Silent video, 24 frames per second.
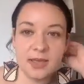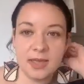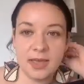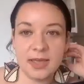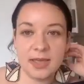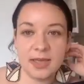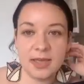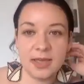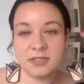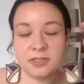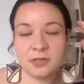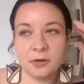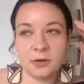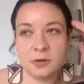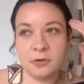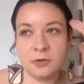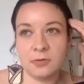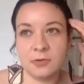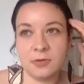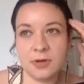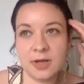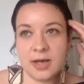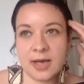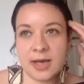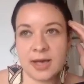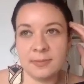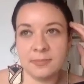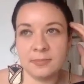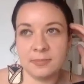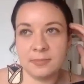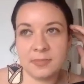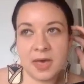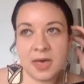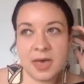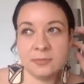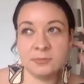And so
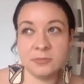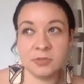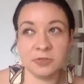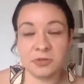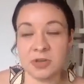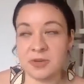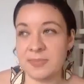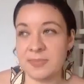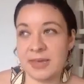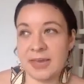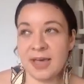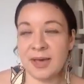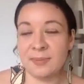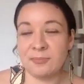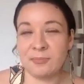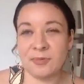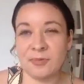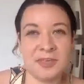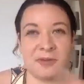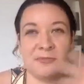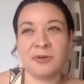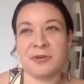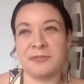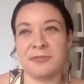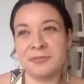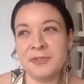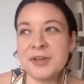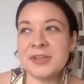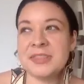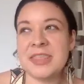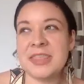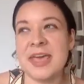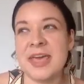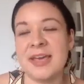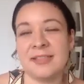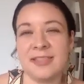I'm dreaming up what they would have
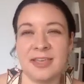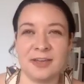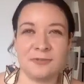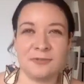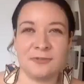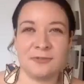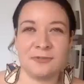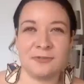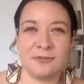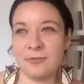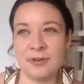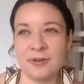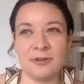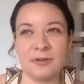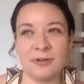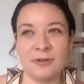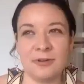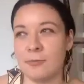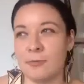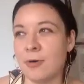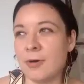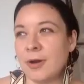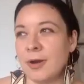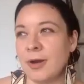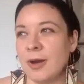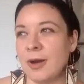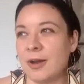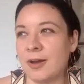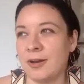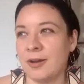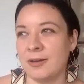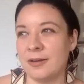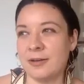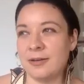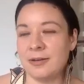looked like what they would have worn,